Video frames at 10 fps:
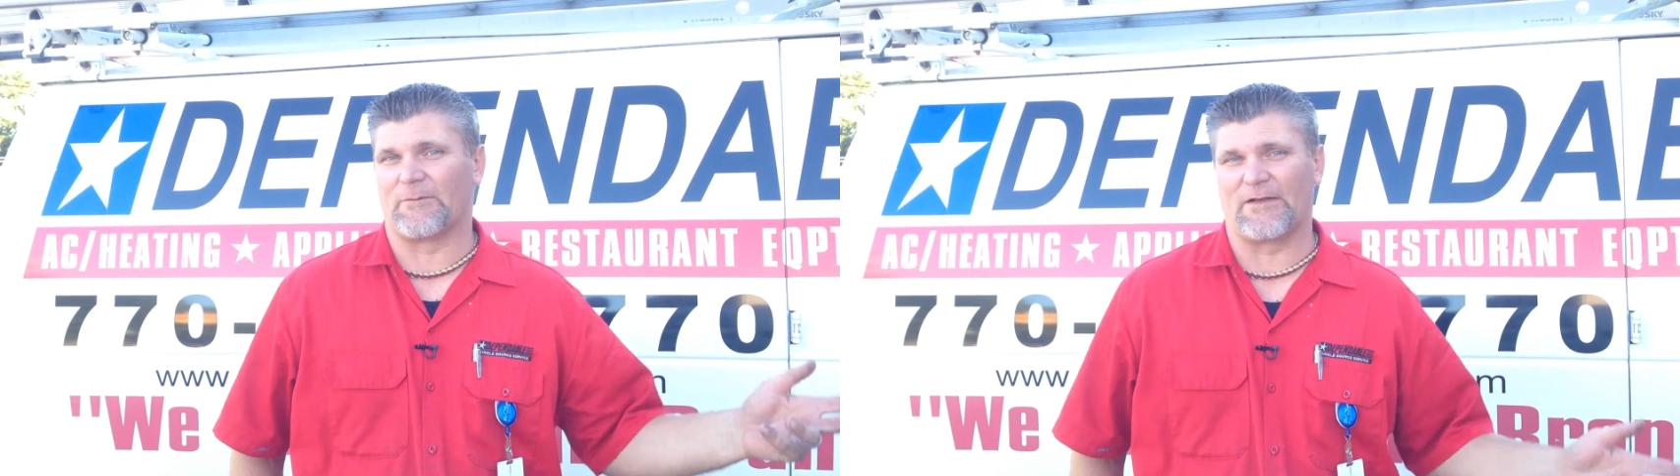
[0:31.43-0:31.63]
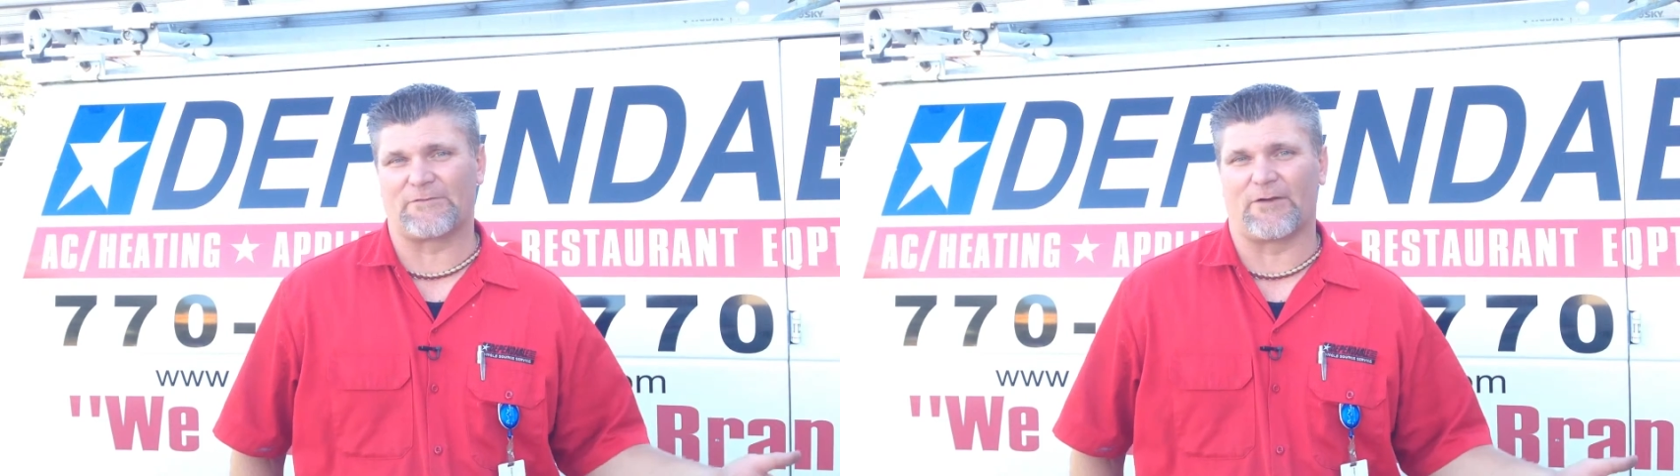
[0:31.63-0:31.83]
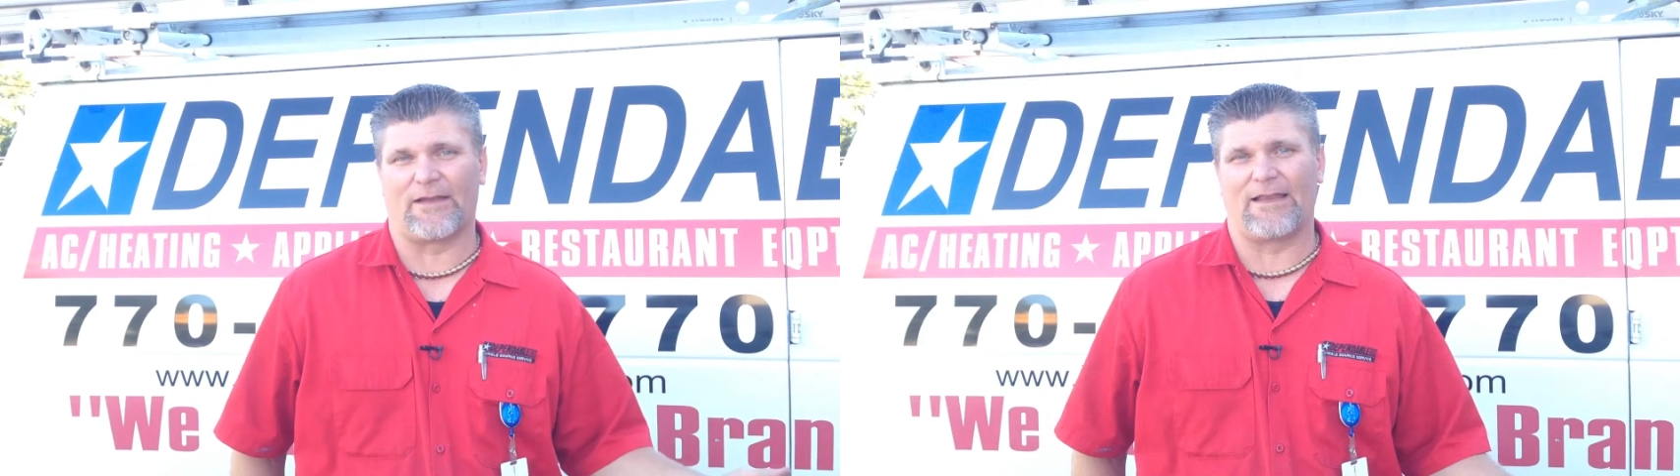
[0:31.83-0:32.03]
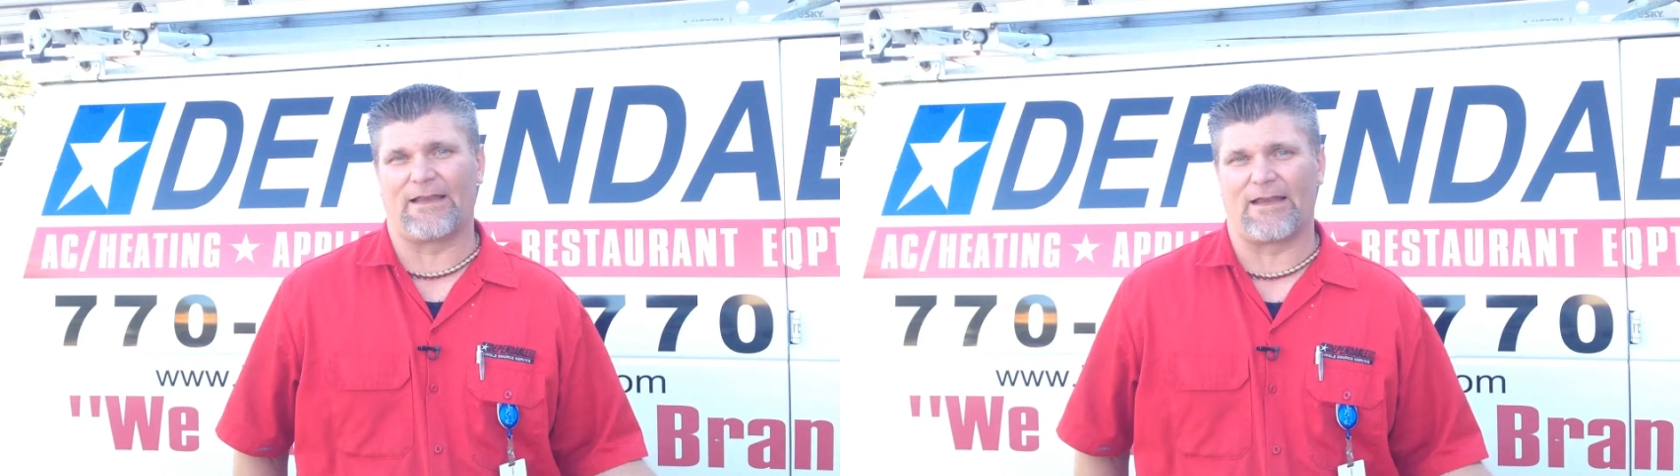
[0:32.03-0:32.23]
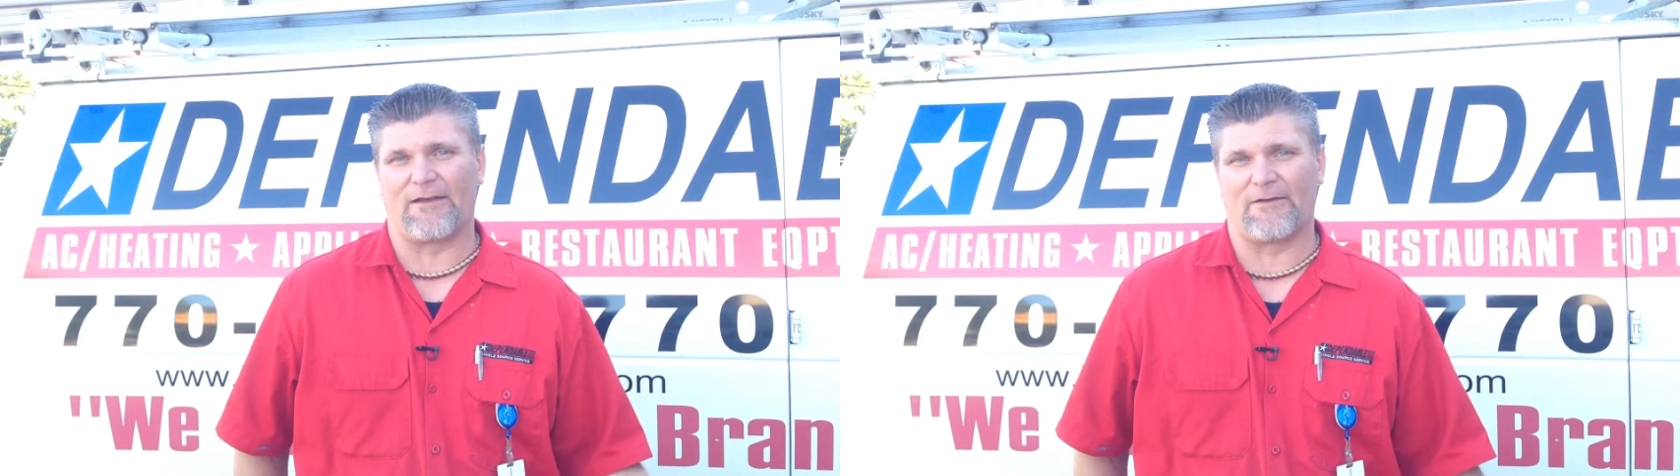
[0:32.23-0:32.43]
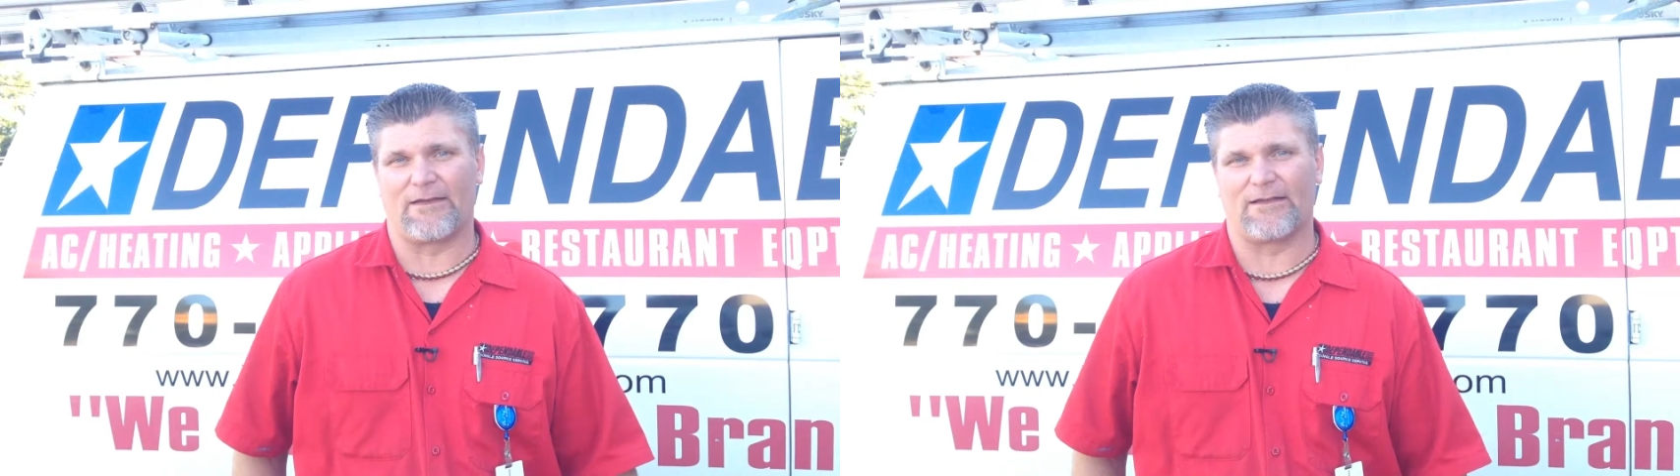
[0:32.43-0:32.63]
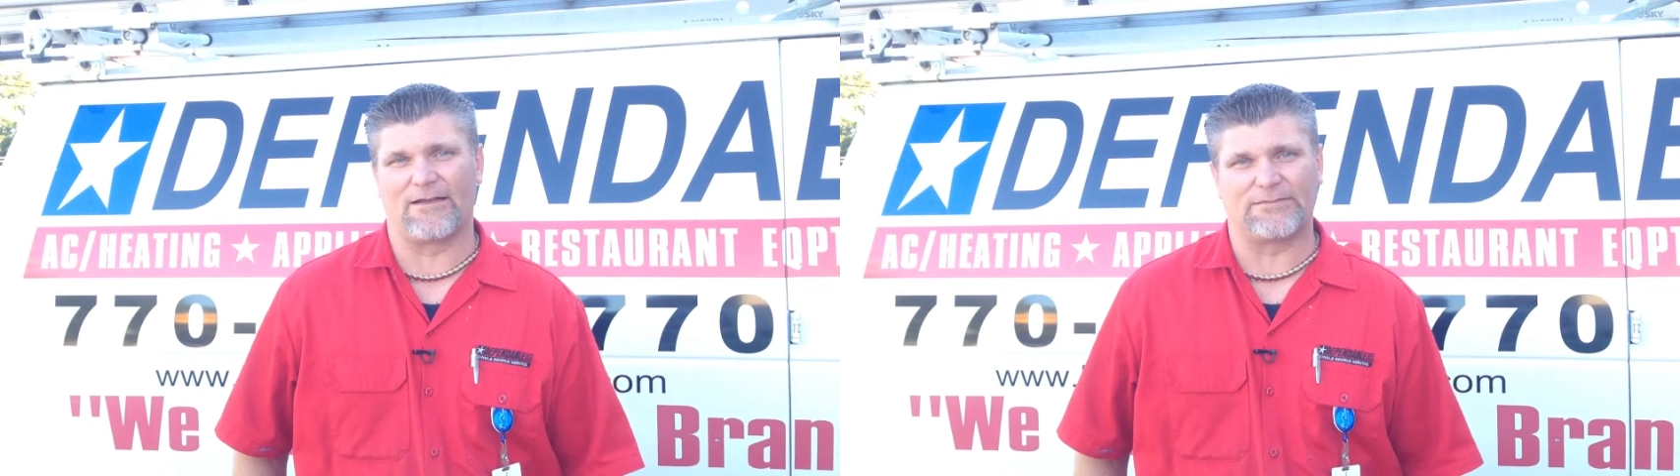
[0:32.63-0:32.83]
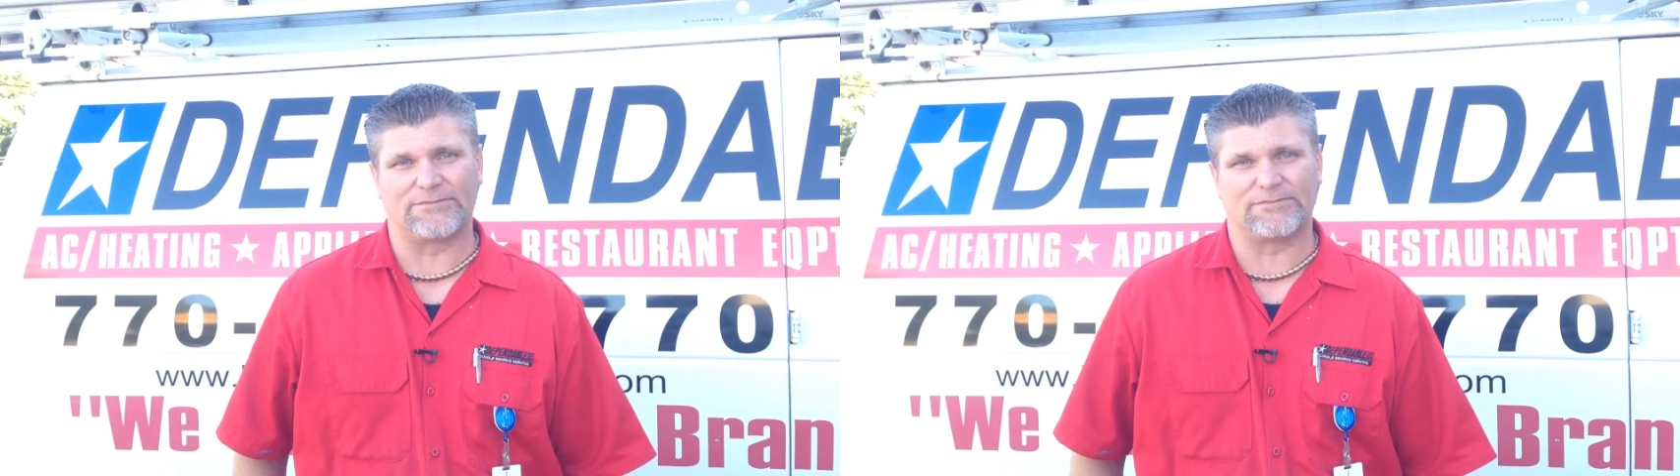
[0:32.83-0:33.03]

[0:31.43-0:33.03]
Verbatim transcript: the Metro Atlanta area,